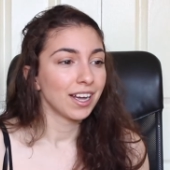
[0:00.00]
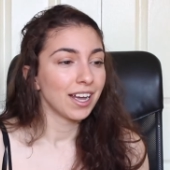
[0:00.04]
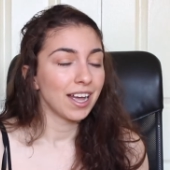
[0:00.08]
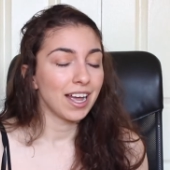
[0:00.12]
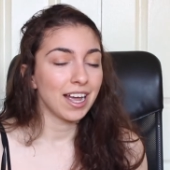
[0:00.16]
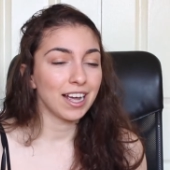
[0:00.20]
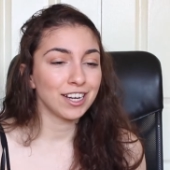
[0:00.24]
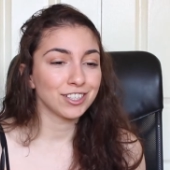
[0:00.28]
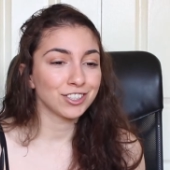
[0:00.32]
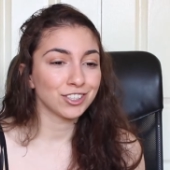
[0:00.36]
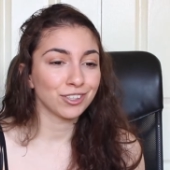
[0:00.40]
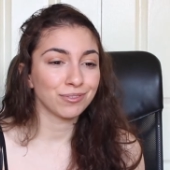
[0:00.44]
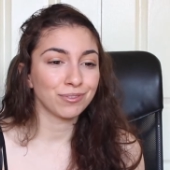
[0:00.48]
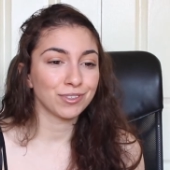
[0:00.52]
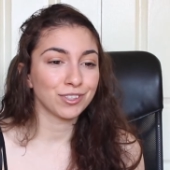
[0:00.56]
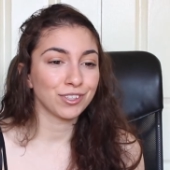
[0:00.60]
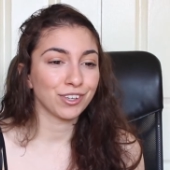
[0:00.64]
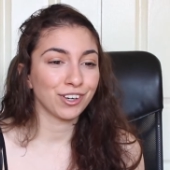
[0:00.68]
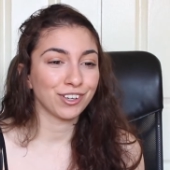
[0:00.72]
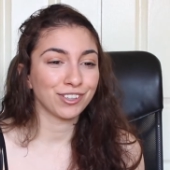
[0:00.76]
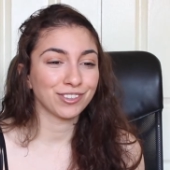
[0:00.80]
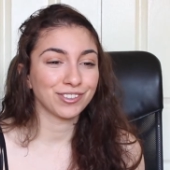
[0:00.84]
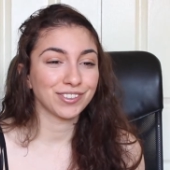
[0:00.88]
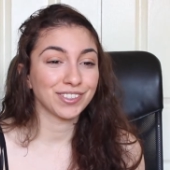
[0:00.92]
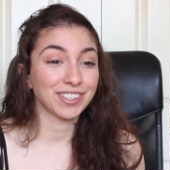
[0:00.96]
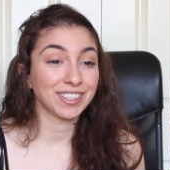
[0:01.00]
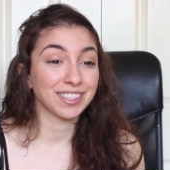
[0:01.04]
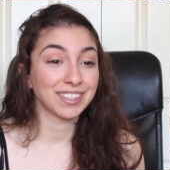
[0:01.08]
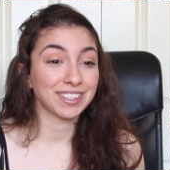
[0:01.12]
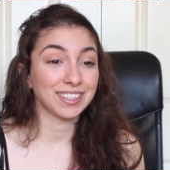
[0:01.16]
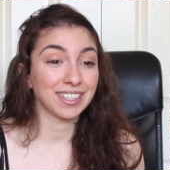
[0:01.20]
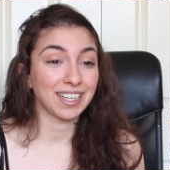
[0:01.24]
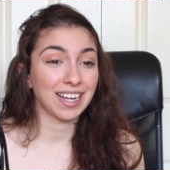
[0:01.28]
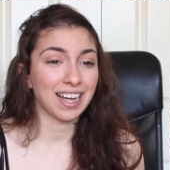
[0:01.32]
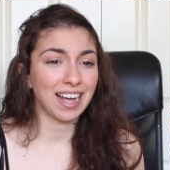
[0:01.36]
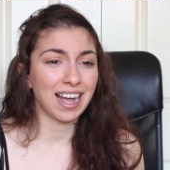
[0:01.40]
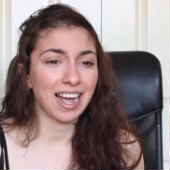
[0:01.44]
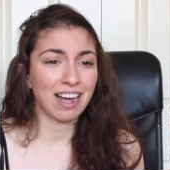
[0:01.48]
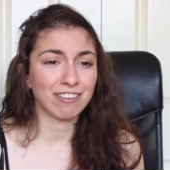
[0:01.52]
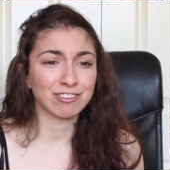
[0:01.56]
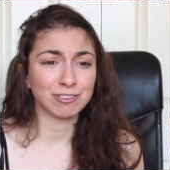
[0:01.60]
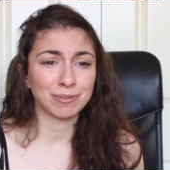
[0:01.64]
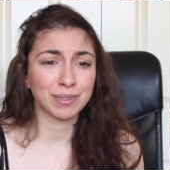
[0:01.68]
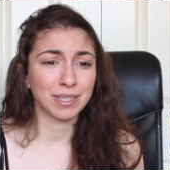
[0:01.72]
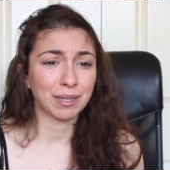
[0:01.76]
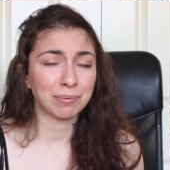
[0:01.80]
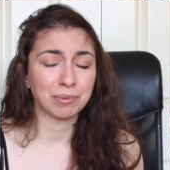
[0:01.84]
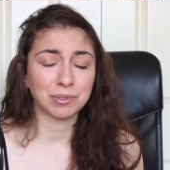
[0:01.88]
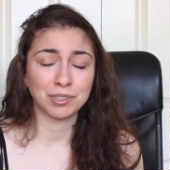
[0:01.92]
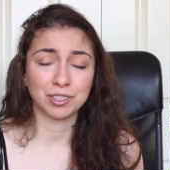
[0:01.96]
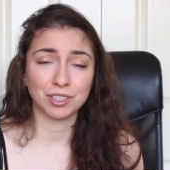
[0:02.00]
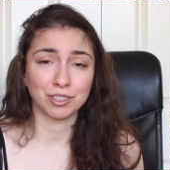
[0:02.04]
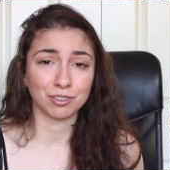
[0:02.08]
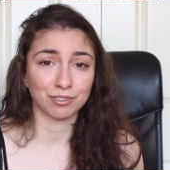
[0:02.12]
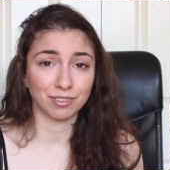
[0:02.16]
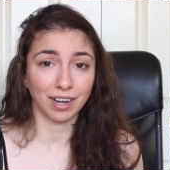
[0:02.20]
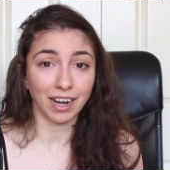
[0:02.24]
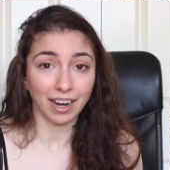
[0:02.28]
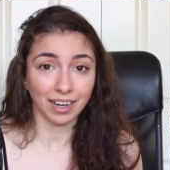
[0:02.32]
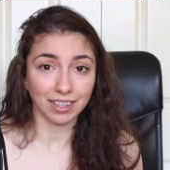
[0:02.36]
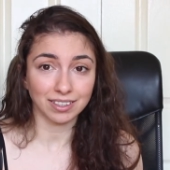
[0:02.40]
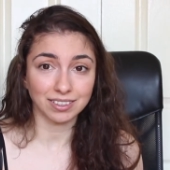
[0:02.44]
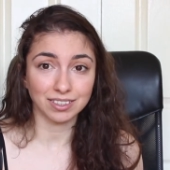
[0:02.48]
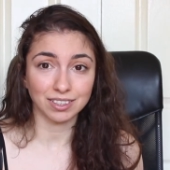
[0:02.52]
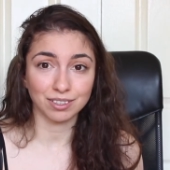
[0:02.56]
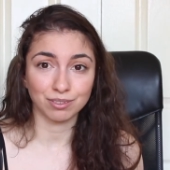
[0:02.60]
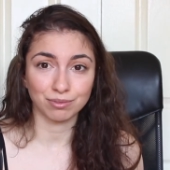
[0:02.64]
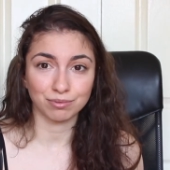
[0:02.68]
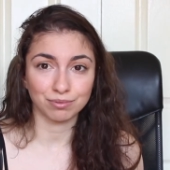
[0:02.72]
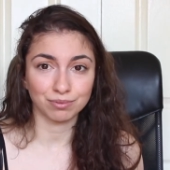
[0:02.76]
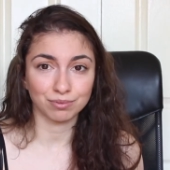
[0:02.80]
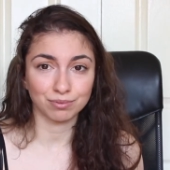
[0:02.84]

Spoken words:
headshot photographers have to be able to direct